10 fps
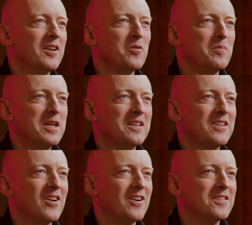I don't mean
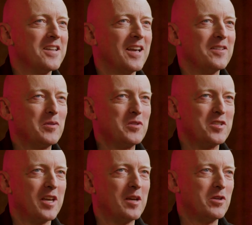content per
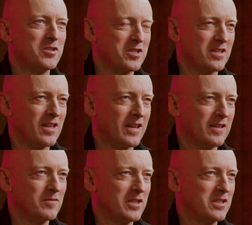se, but just like
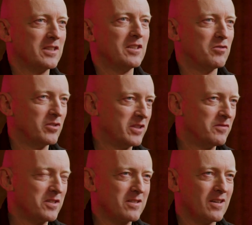the delivery
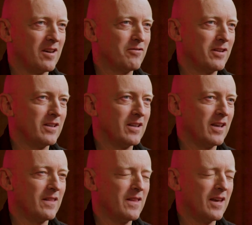of the stuff, and
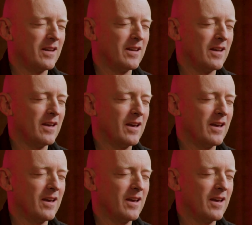then.